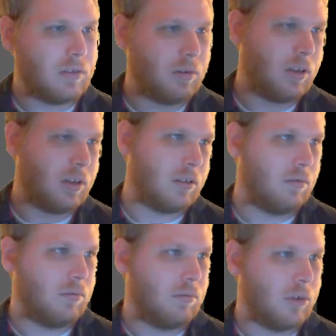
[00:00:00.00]
I don't have
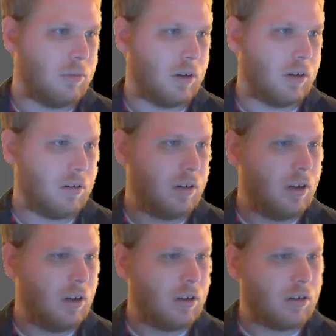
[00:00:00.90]
to worry about
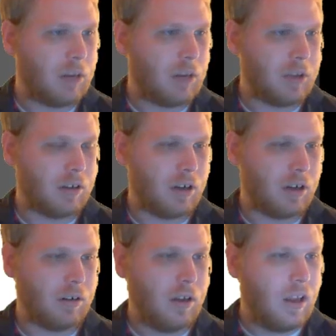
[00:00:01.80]
crap kicking
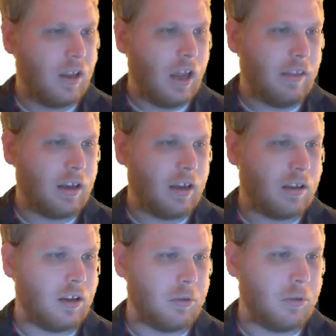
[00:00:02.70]
around. And then I can
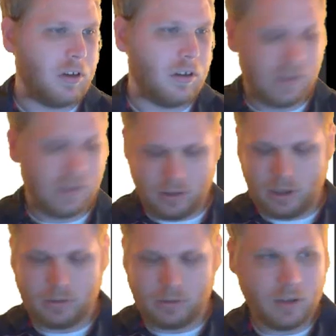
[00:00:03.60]
come in here and say,
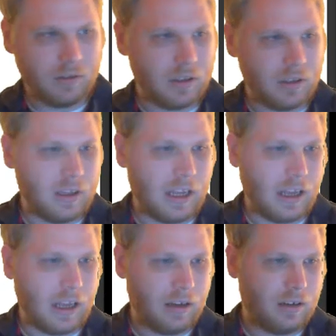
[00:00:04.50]
okay, well, I don't need
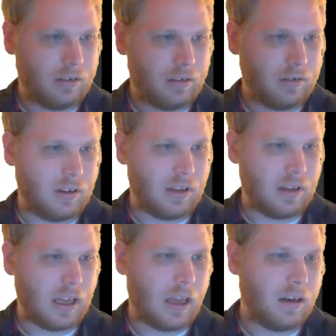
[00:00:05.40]
that, I don't need
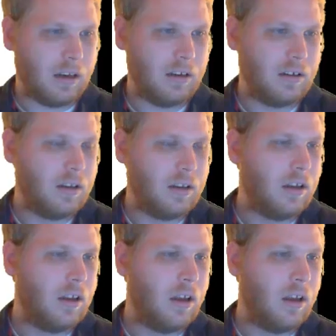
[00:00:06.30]
that.
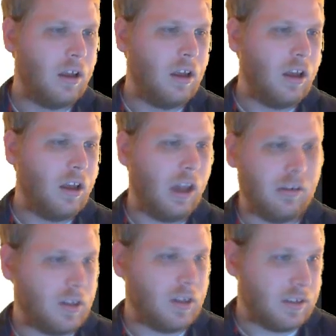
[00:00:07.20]
And the
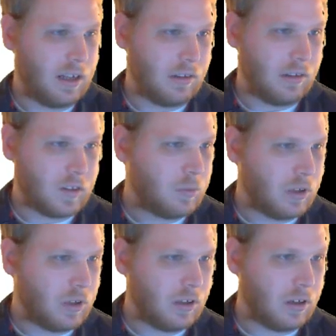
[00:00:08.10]
rest of that looks
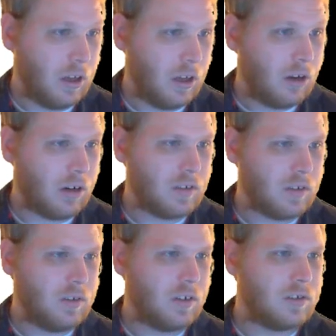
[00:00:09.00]
pretty good. Right,
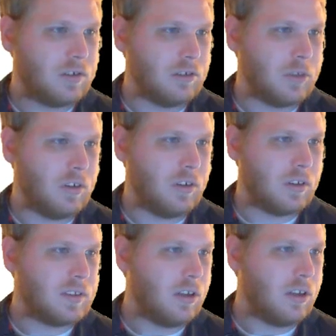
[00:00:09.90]
so you can zoom in, you can
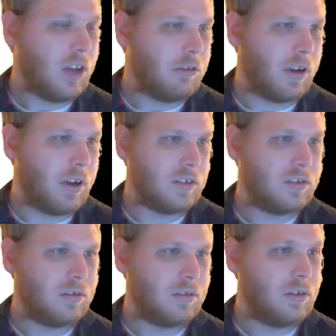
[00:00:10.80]
see, okay, we've got
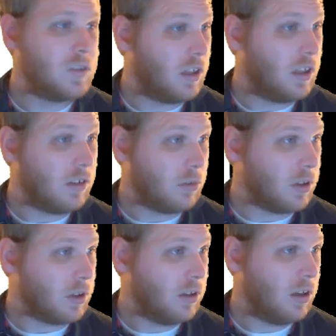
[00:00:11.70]
screws and they look
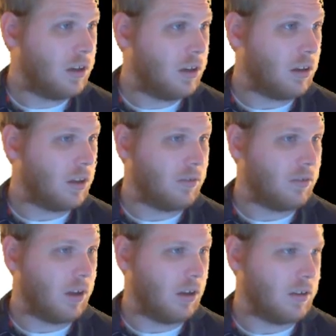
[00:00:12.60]
really good, and then you've
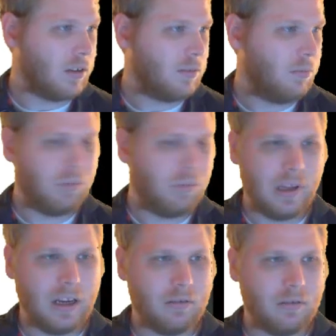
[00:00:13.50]
got this
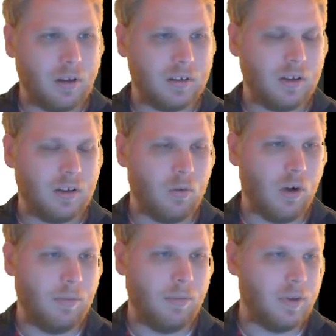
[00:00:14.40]
plate and we've got this other
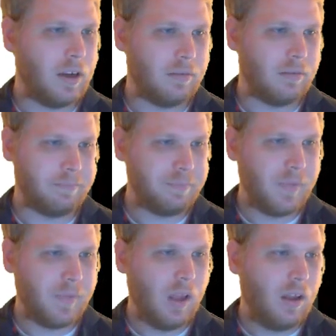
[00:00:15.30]
wall plate,
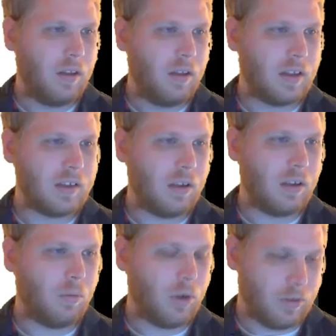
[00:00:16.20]
and that's all
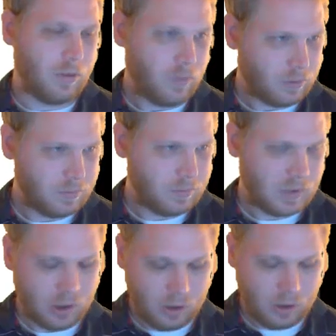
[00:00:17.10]
wonderful.
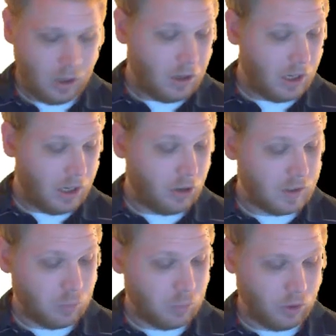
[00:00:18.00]
So now at
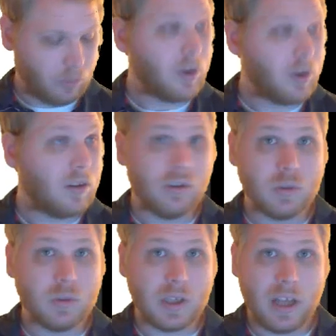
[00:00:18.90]
this point what we can do is
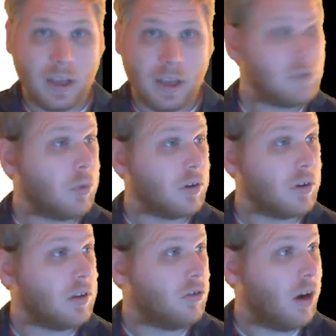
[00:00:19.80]
we can export
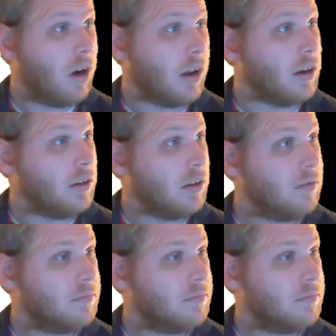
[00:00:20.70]
the drawing.